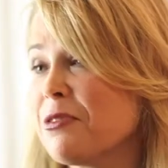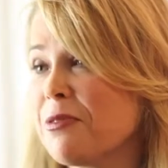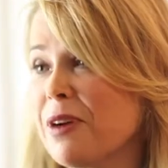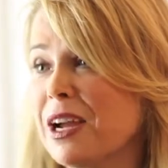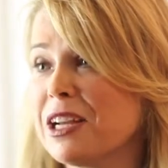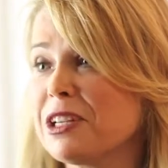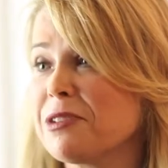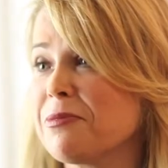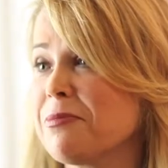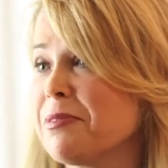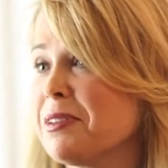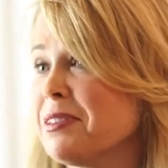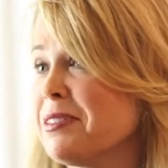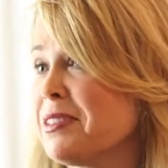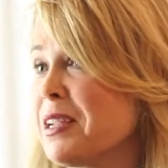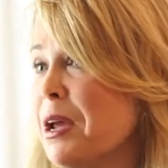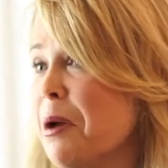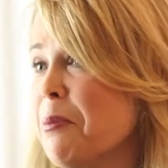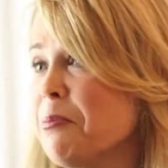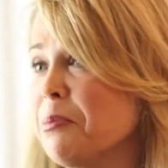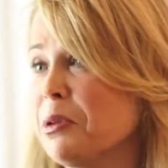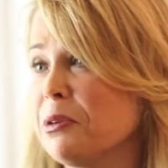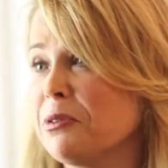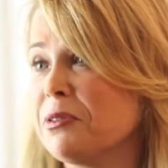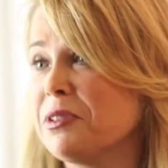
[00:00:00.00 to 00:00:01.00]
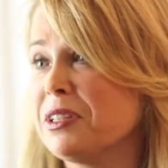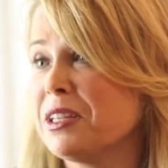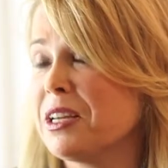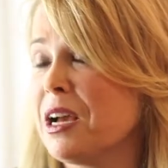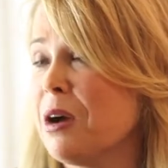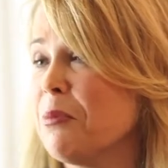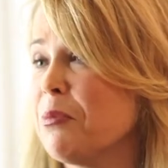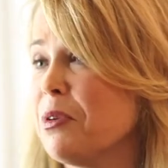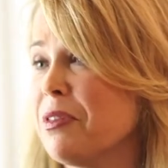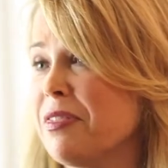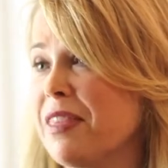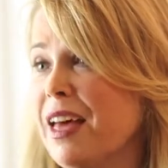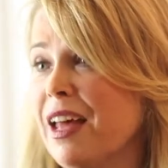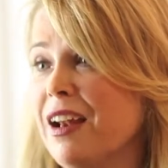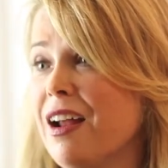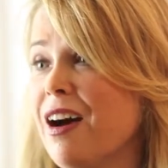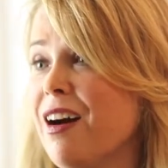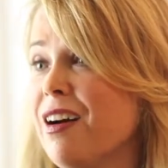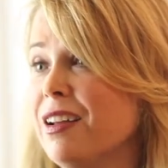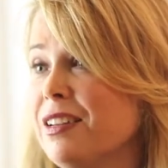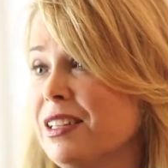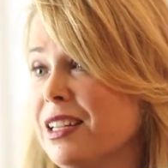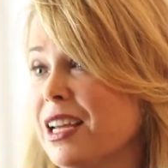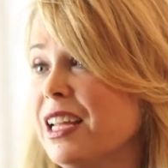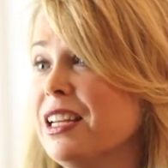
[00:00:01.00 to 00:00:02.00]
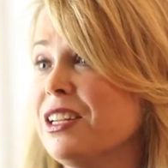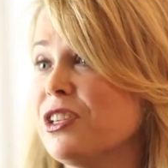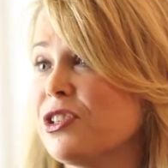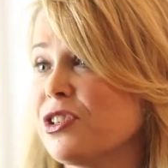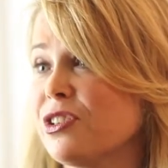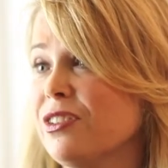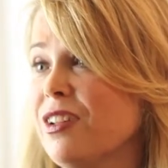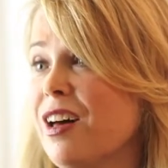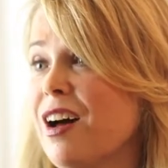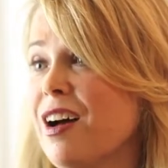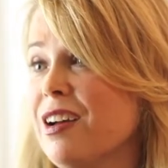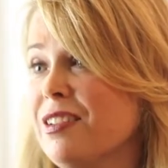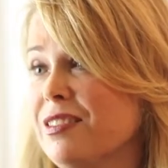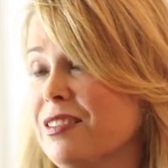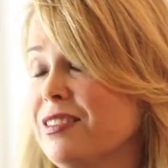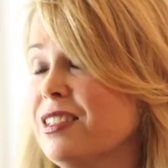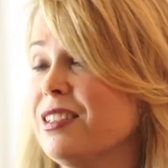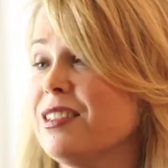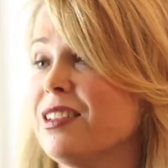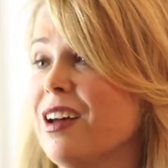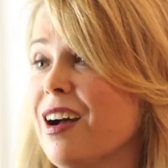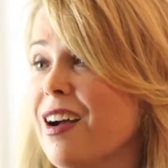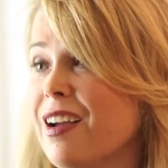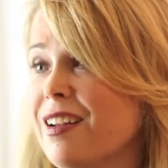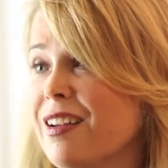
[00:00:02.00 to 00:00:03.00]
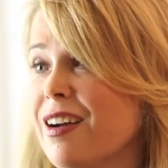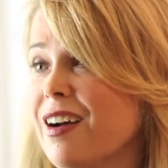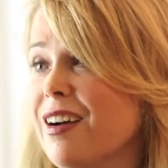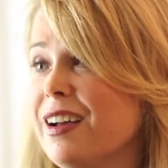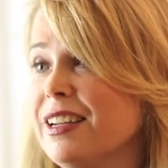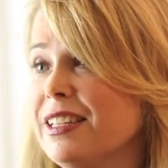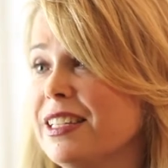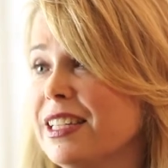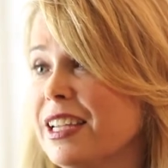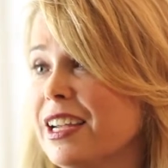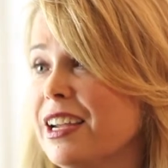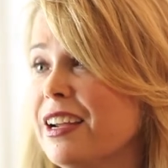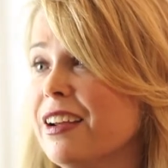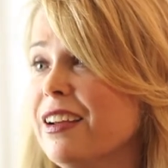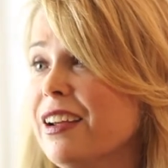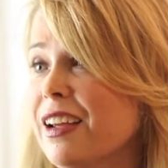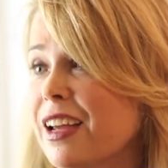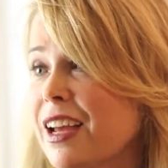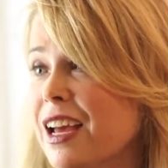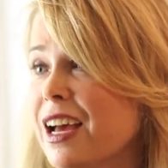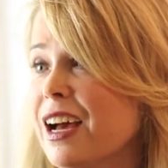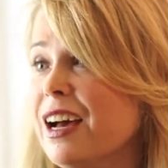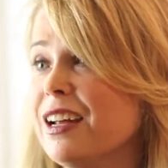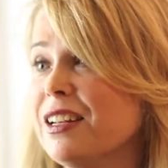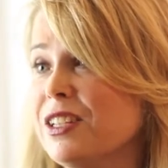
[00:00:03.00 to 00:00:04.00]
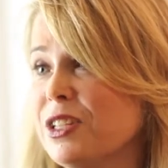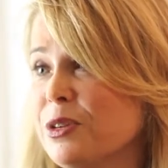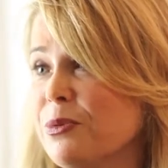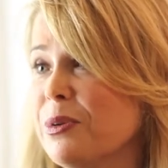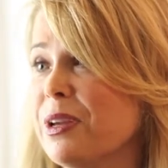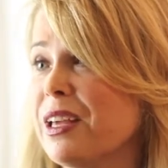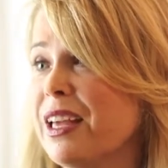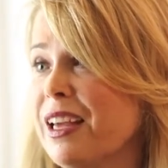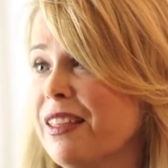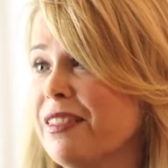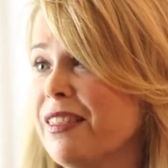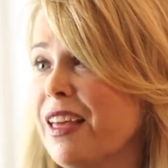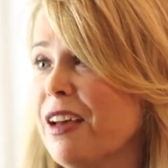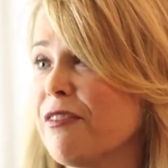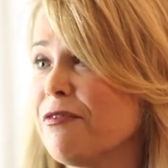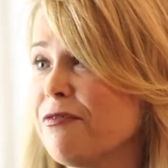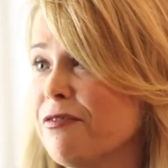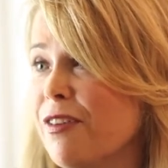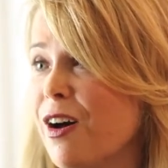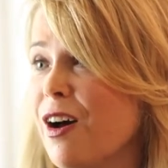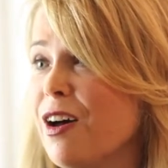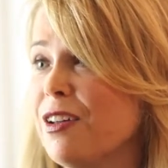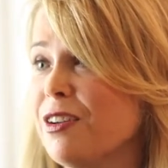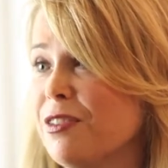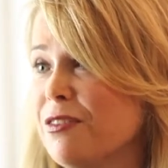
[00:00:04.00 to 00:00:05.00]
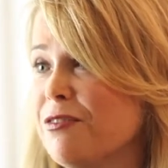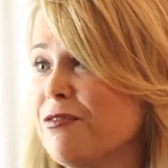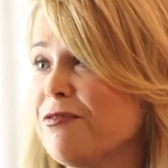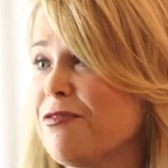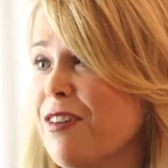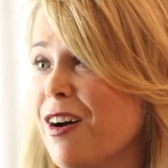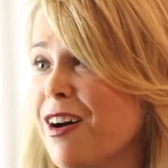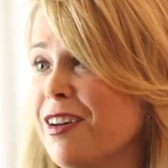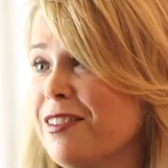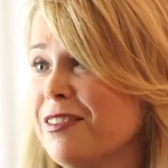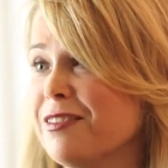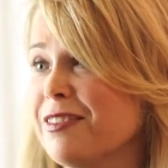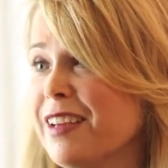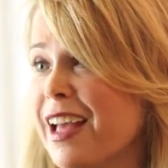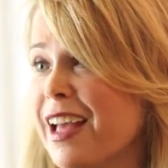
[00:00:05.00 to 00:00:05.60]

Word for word: gradually start building up with that initial design idea until we get that final final